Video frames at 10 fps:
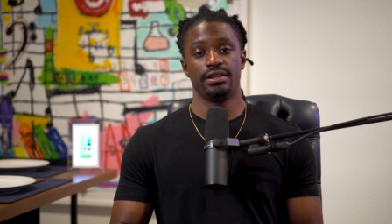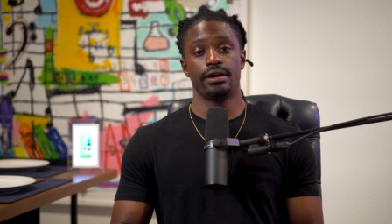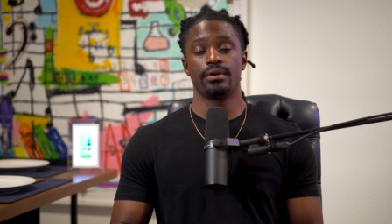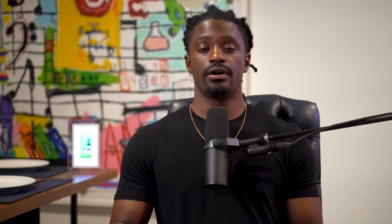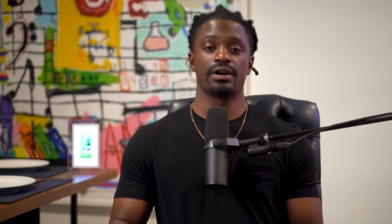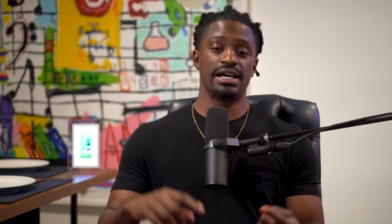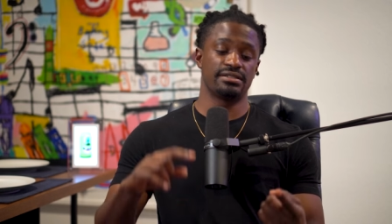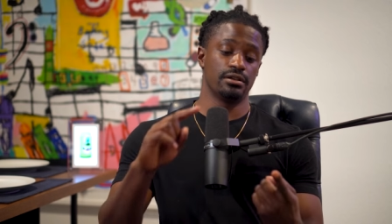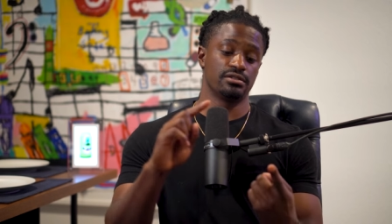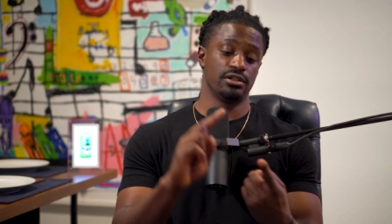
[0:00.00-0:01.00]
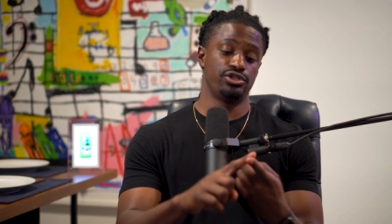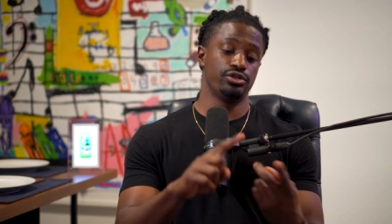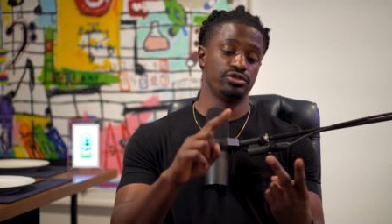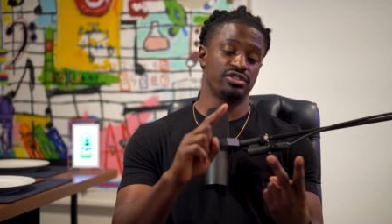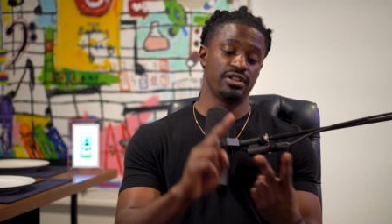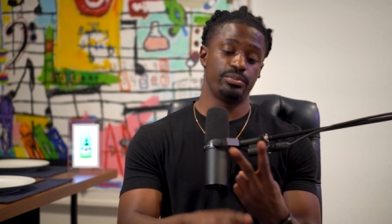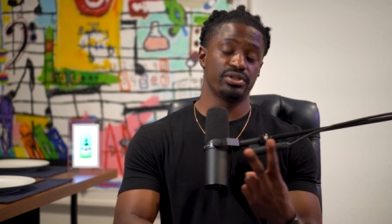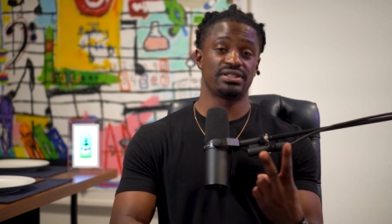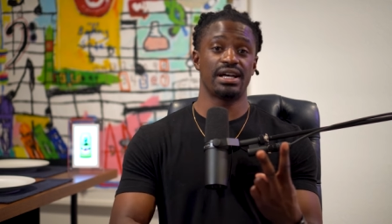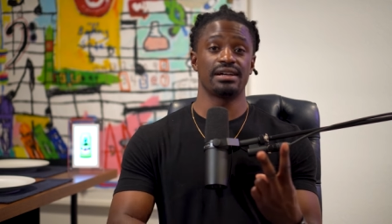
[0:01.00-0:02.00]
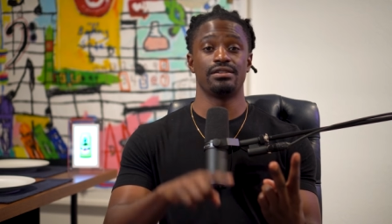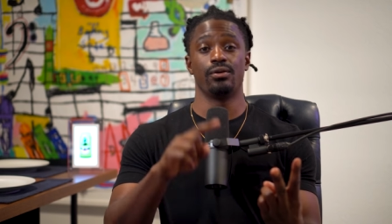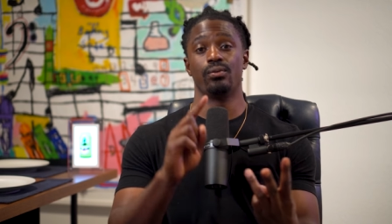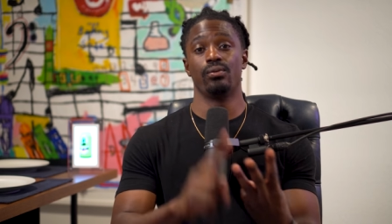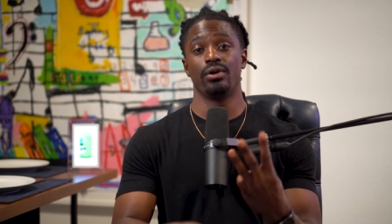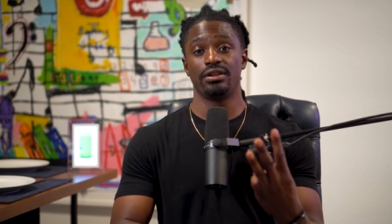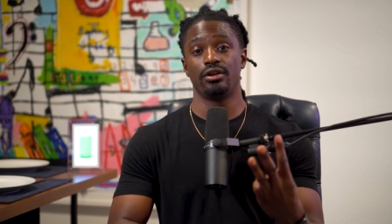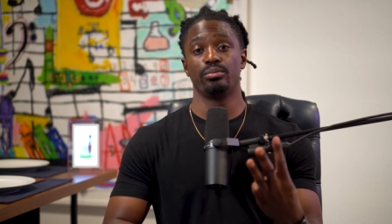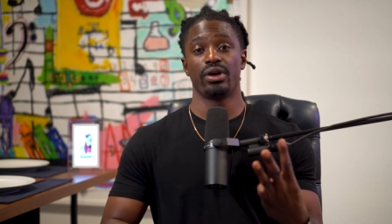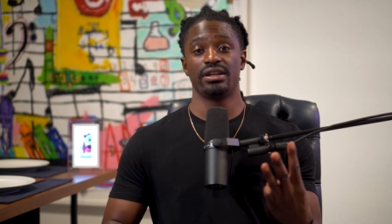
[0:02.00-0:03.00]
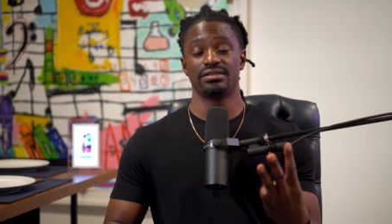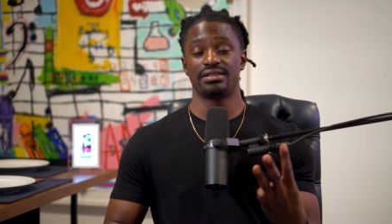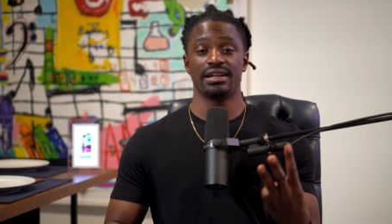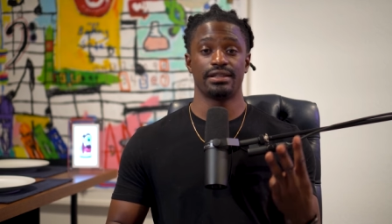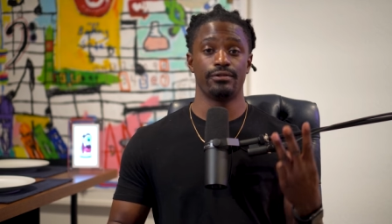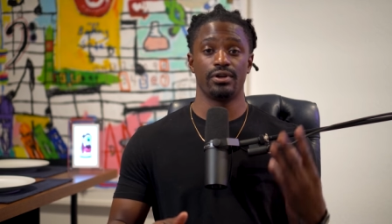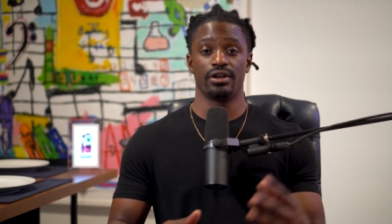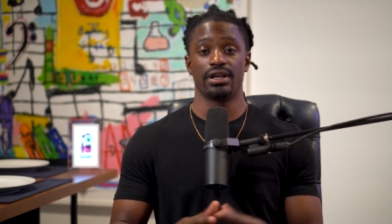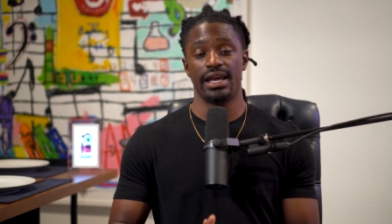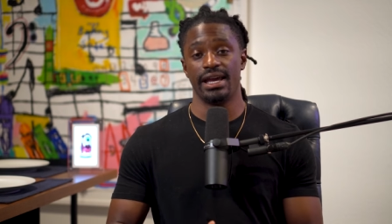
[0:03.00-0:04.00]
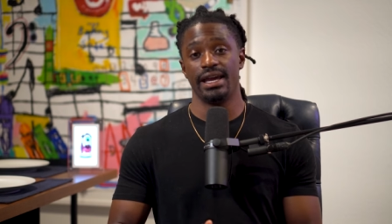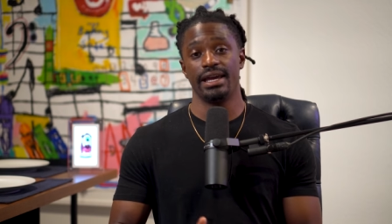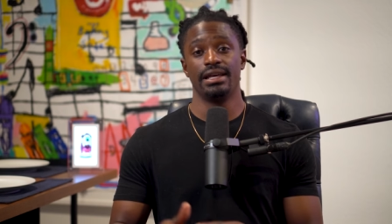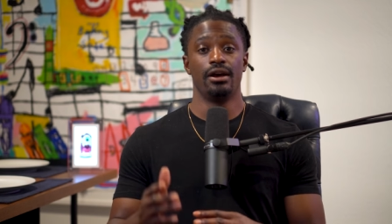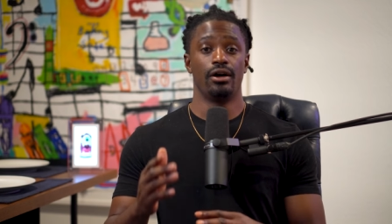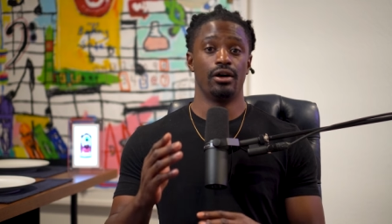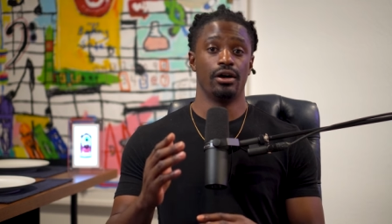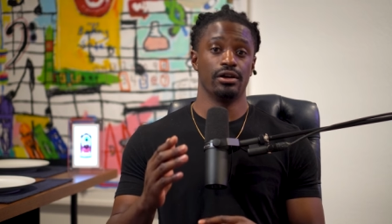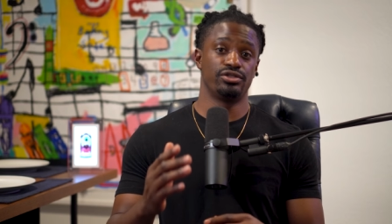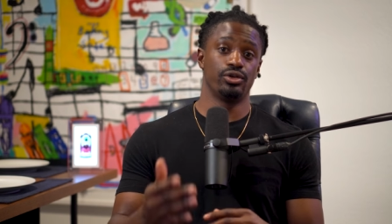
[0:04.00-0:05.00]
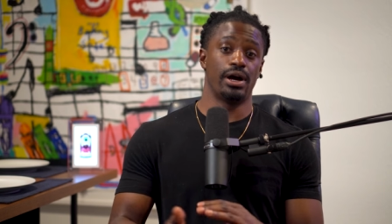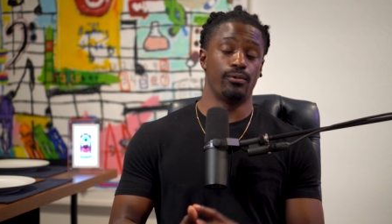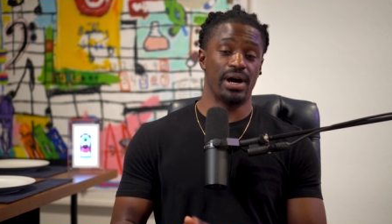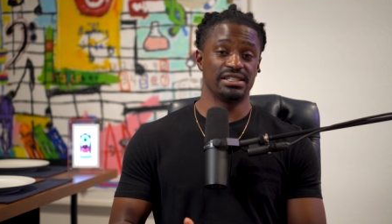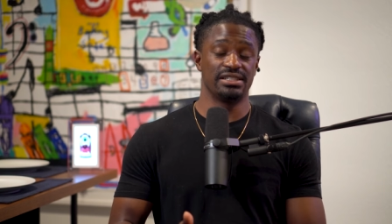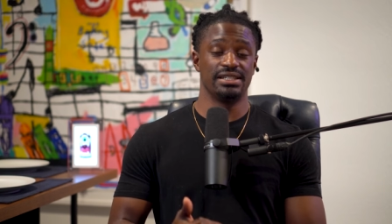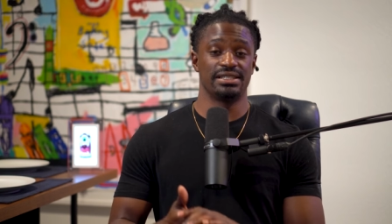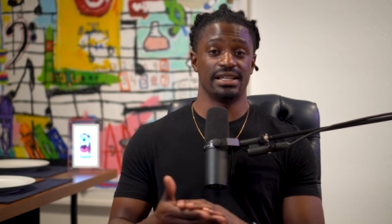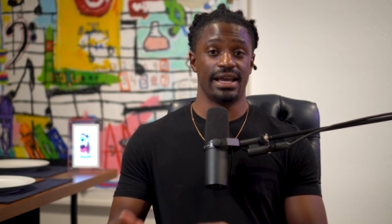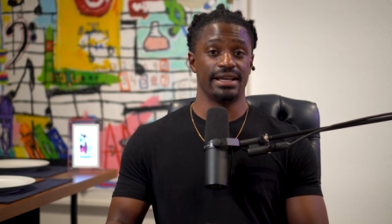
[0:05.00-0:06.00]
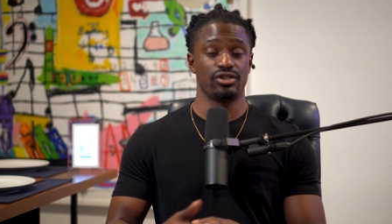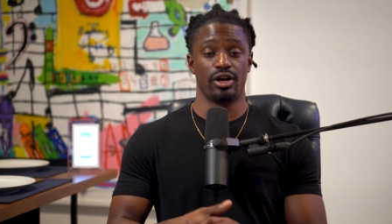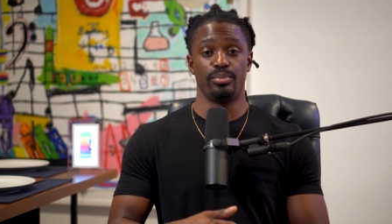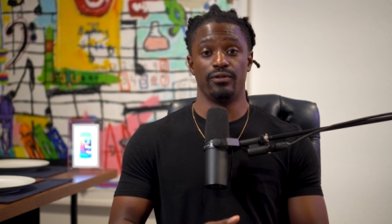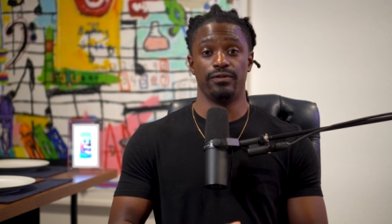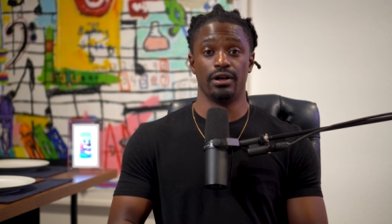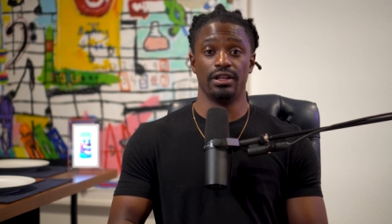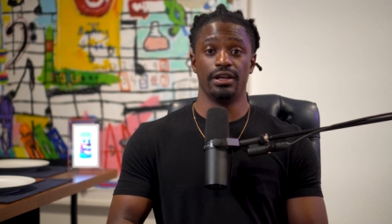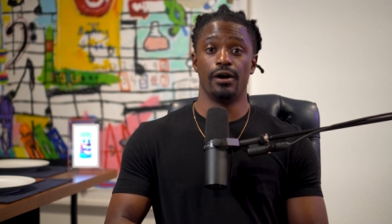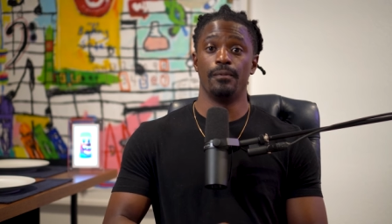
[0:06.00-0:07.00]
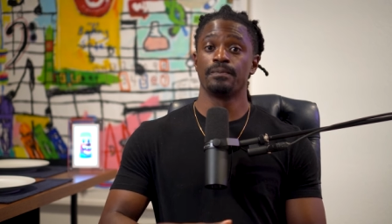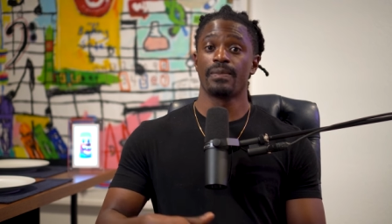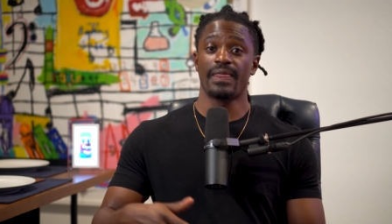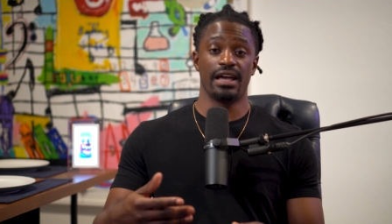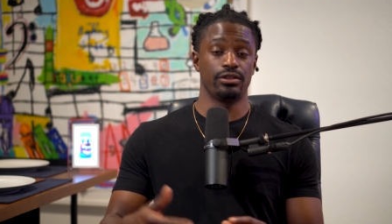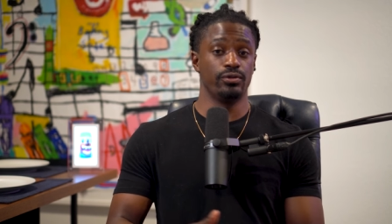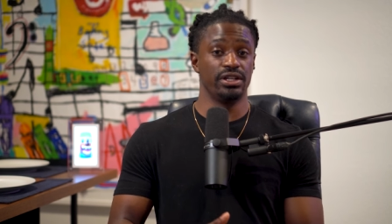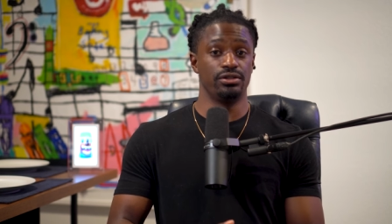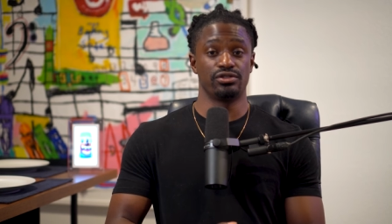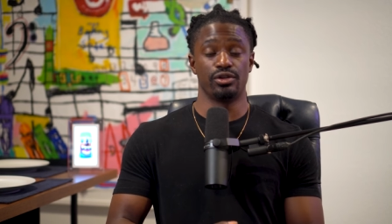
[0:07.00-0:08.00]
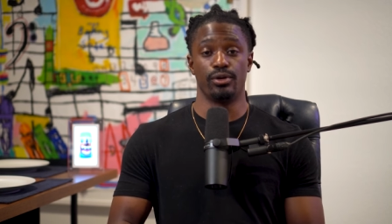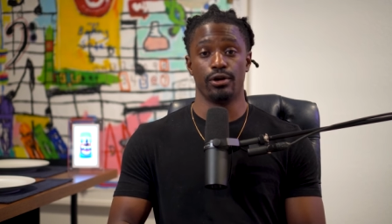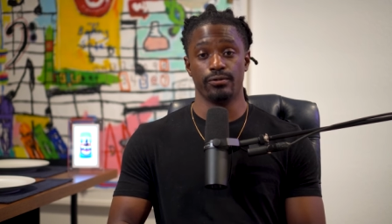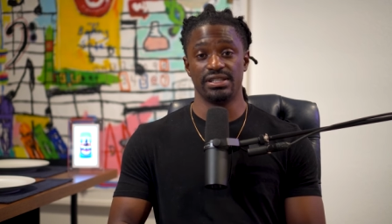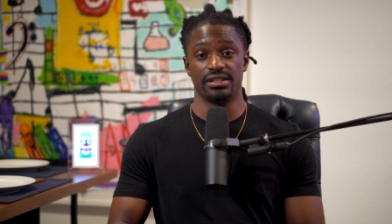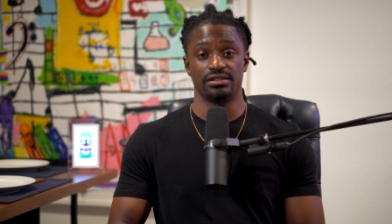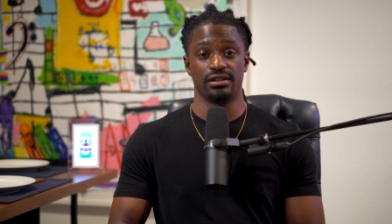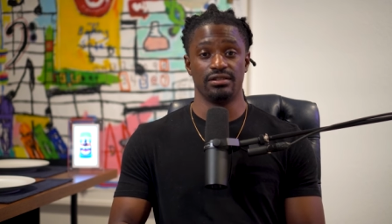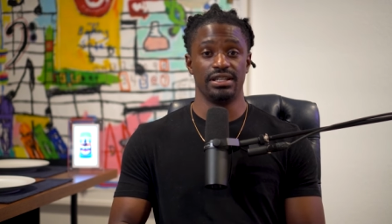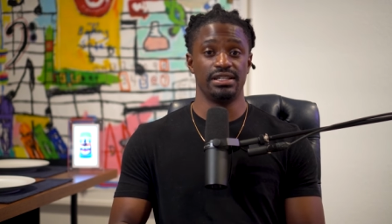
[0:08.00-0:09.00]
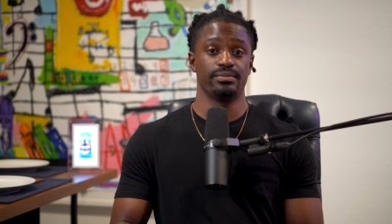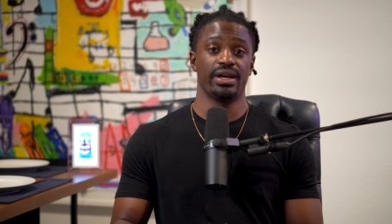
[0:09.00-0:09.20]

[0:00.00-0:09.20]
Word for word: And there we go, guys. Those are two sleeper stocks and one no-brainer stock that we're gonna add are to our watch list and add to our portfolio after we do some more research on these.